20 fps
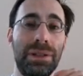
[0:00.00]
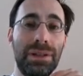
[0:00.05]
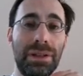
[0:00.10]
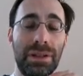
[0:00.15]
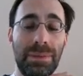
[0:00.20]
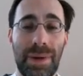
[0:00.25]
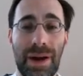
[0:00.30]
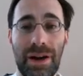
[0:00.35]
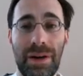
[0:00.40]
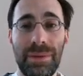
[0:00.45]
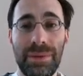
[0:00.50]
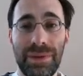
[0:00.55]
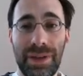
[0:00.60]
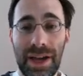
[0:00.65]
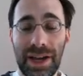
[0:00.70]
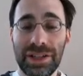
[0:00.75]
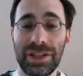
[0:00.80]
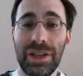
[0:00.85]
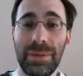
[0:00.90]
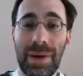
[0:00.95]
the power
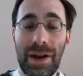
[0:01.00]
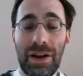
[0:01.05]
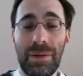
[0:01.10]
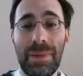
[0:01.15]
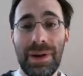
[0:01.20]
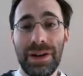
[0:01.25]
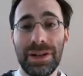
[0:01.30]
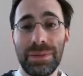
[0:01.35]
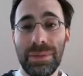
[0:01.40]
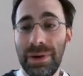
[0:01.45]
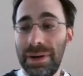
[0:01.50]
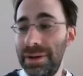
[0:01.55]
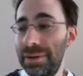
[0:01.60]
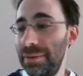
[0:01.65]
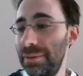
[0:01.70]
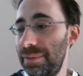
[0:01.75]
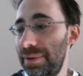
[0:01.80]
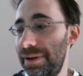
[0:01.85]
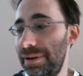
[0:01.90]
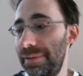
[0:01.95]
x to the power minus
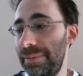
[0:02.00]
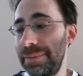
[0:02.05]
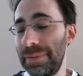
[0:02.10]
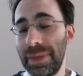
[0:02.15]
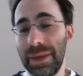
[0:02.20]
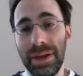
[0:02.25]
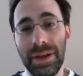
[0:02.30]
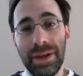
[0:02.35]
1. Well,